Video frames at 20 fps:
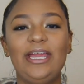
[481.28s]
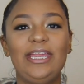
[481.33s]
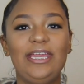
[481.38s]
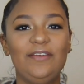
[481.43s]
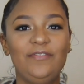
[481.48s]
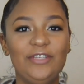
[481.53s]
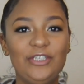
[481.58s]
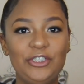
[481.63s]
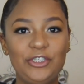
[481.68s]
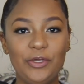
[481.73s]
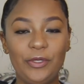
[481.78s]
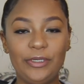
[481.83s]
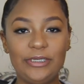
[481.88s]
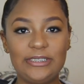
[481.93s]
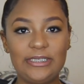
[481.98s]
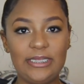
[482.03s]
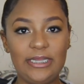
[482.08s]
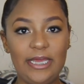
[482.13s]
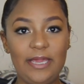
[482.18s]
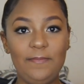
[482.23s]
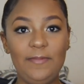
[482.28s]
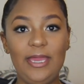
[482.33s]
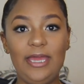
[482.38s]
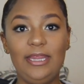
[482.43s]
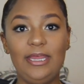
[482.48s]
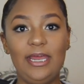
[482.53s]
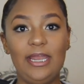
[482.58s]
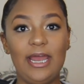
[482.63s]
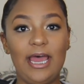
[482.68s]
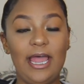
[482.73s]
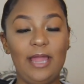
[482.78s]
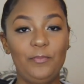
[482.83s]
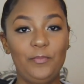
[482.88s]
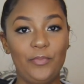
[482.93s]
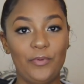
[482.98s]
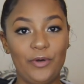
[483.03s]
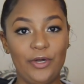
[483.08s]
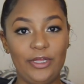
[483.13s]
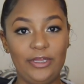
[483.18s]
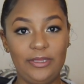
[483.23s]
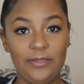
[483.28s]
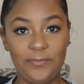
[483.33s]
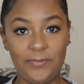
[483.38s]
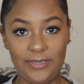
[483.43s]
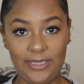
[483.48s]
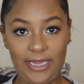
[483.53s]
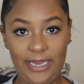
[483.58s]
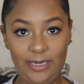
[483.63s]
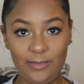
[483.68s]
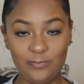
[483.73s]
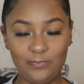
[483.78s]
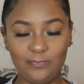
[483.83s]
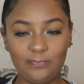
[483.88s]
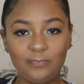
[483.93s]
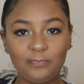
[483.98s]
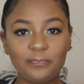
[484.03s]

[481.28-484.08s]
I give the stroller to them, and then I board the plane.